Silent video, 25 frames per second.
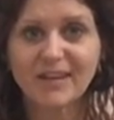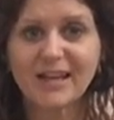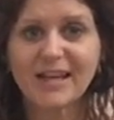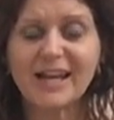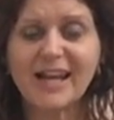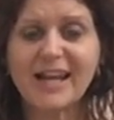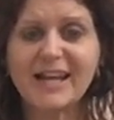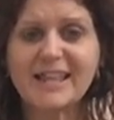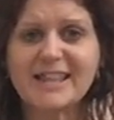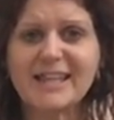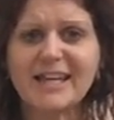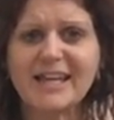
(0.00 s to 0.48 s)

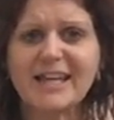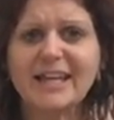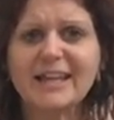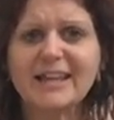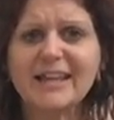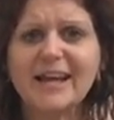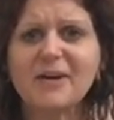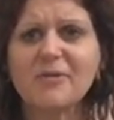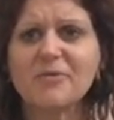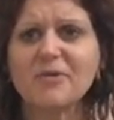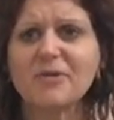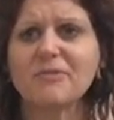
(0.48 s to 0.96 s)
And I think
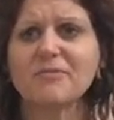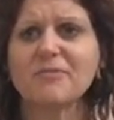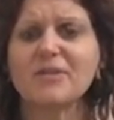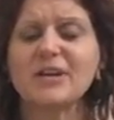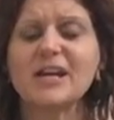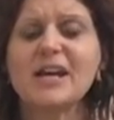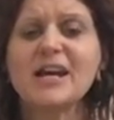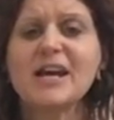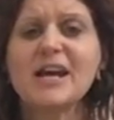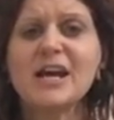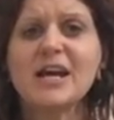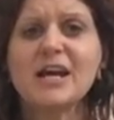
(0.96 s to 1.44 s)
that
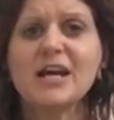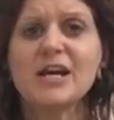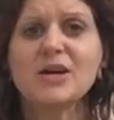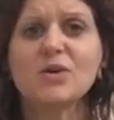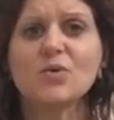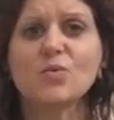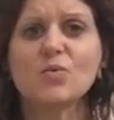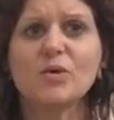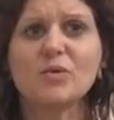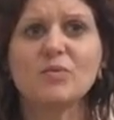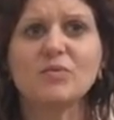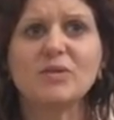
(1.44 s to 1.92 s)

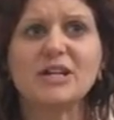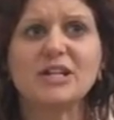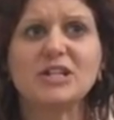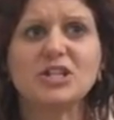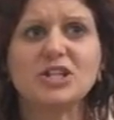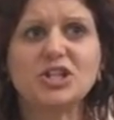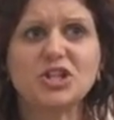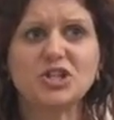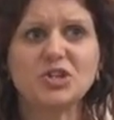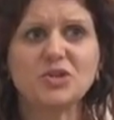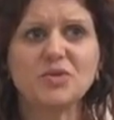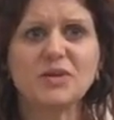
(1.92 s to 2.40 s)
when we
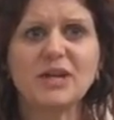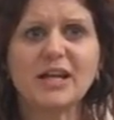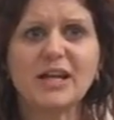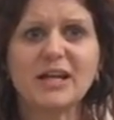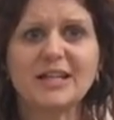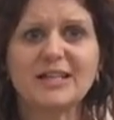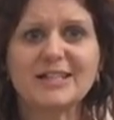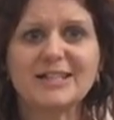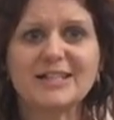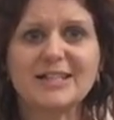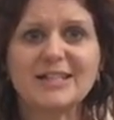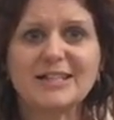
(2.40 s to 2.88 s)
do get
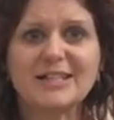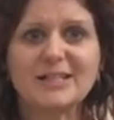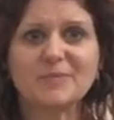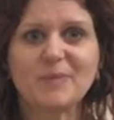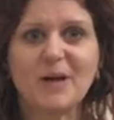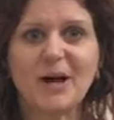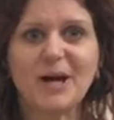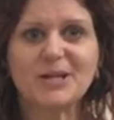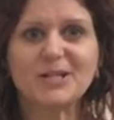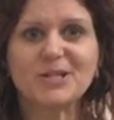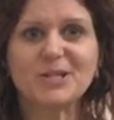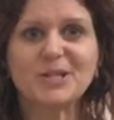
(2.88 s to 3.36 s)
into these
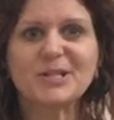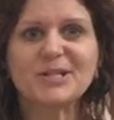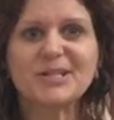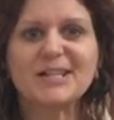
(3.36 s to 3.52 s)
postures,